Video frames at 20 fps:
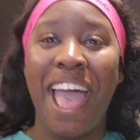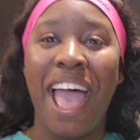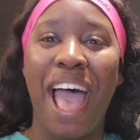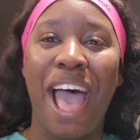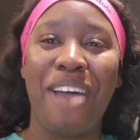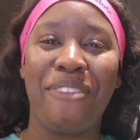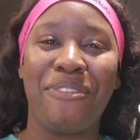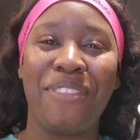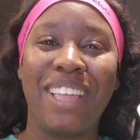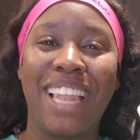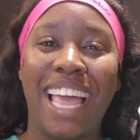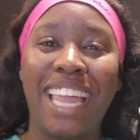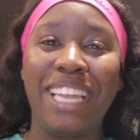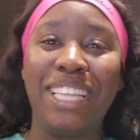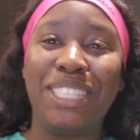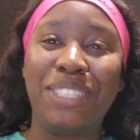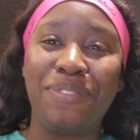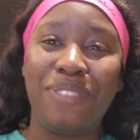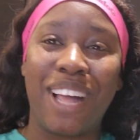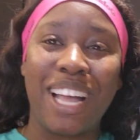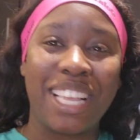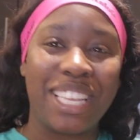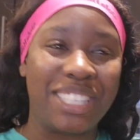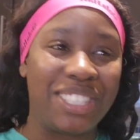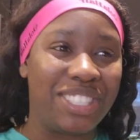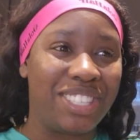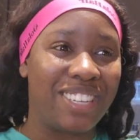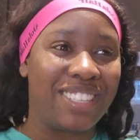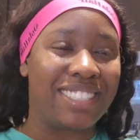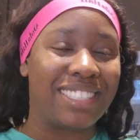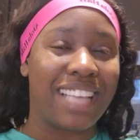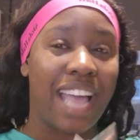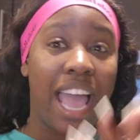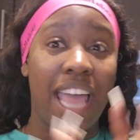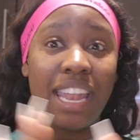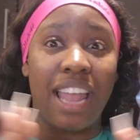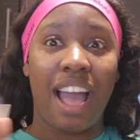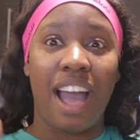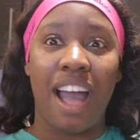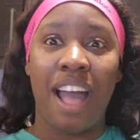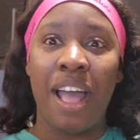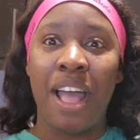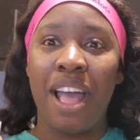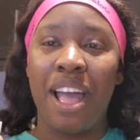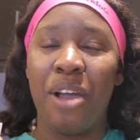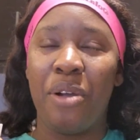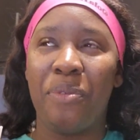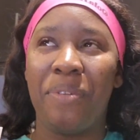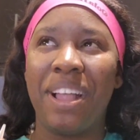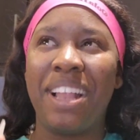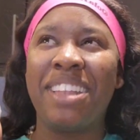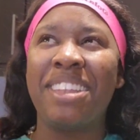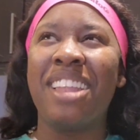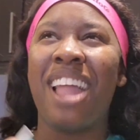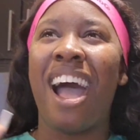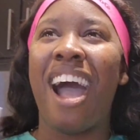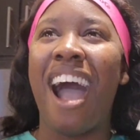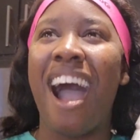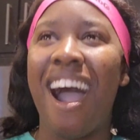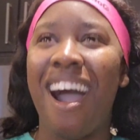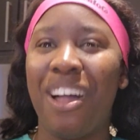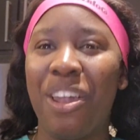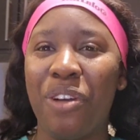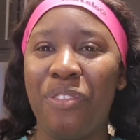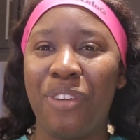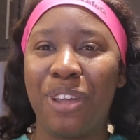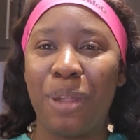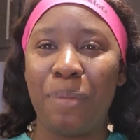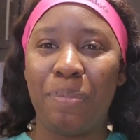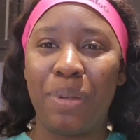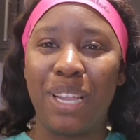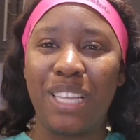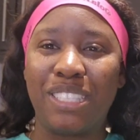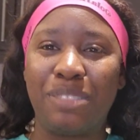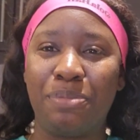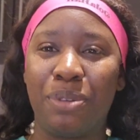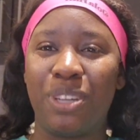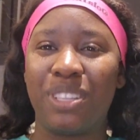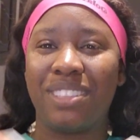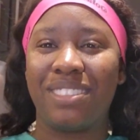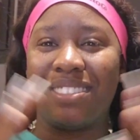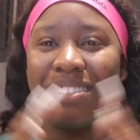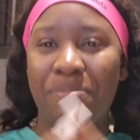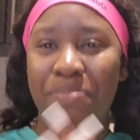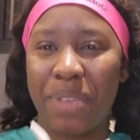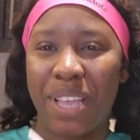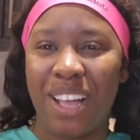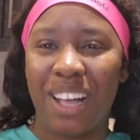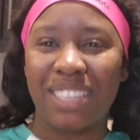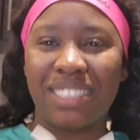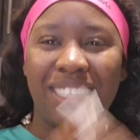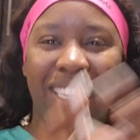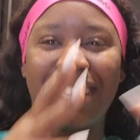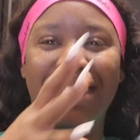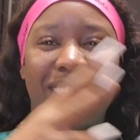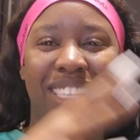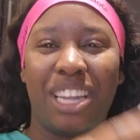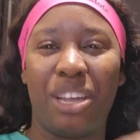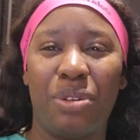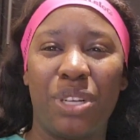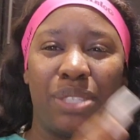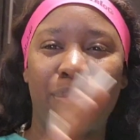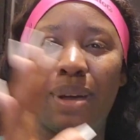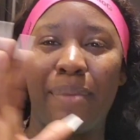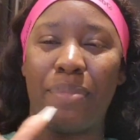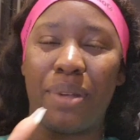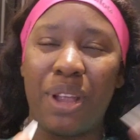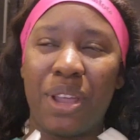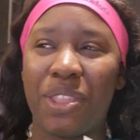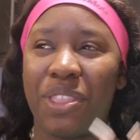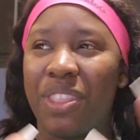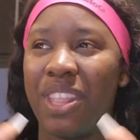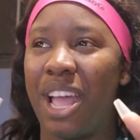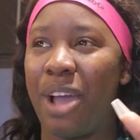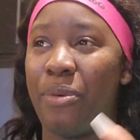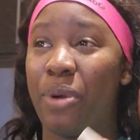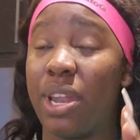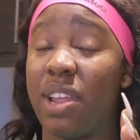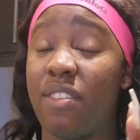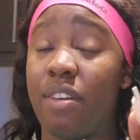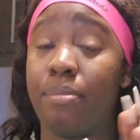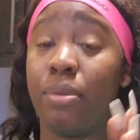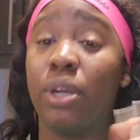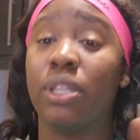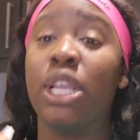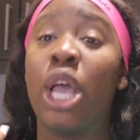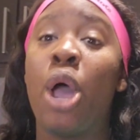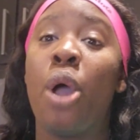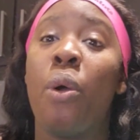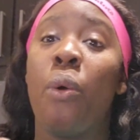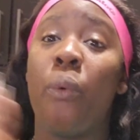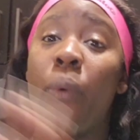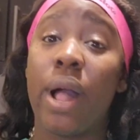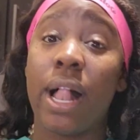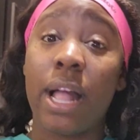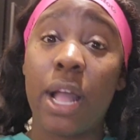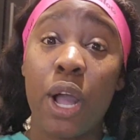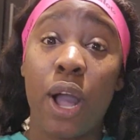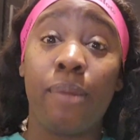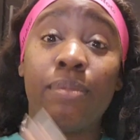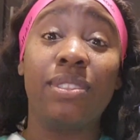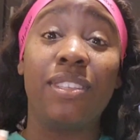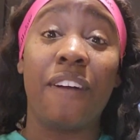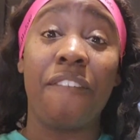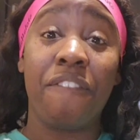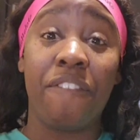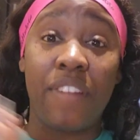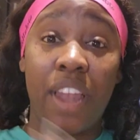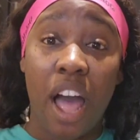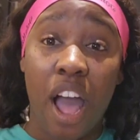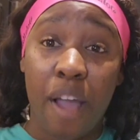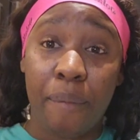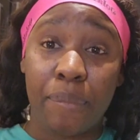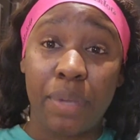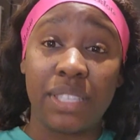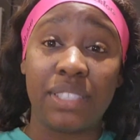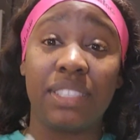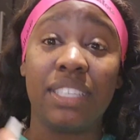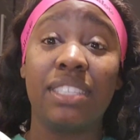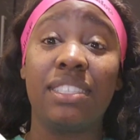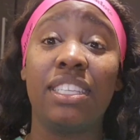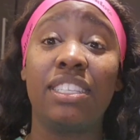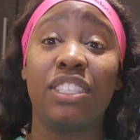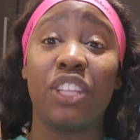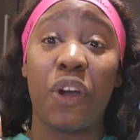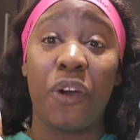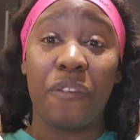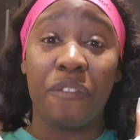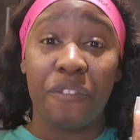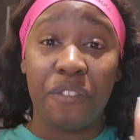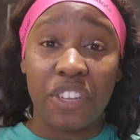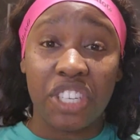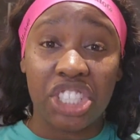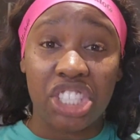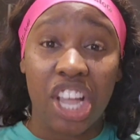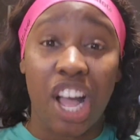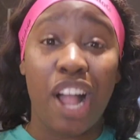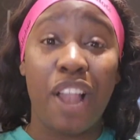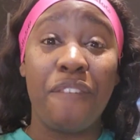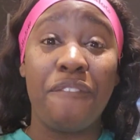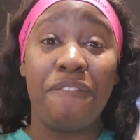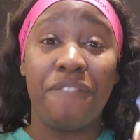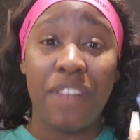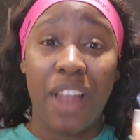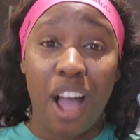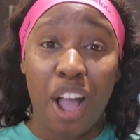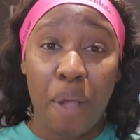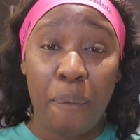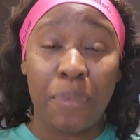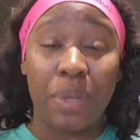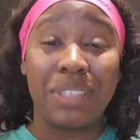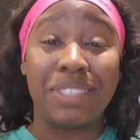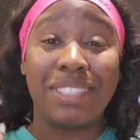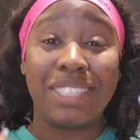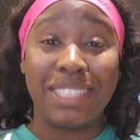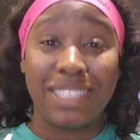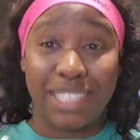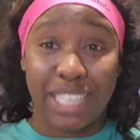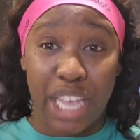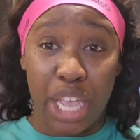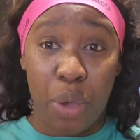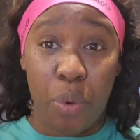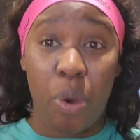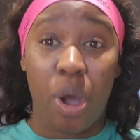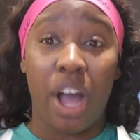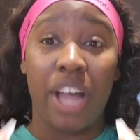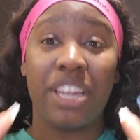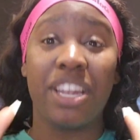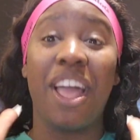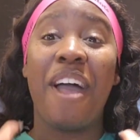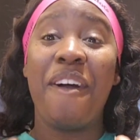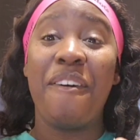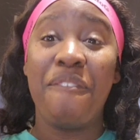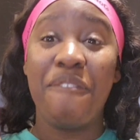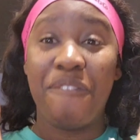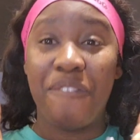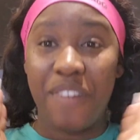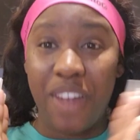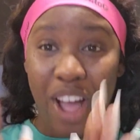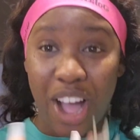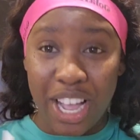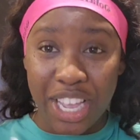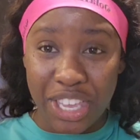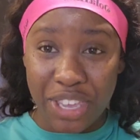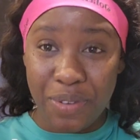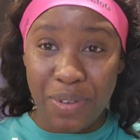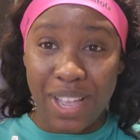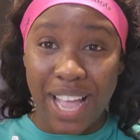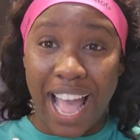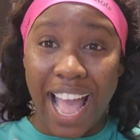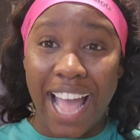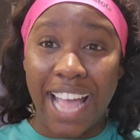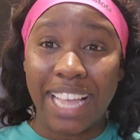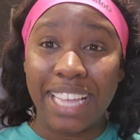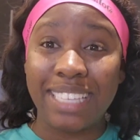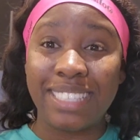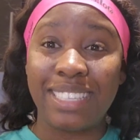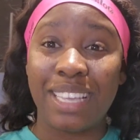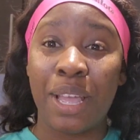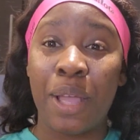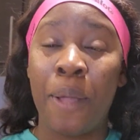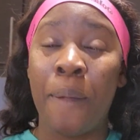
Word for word: I feel like this vlog is just kinda well not all over the place but because yesterday was my birthday and whatever but welcome to vlogmas this is the official vlogmas day one vlog you guys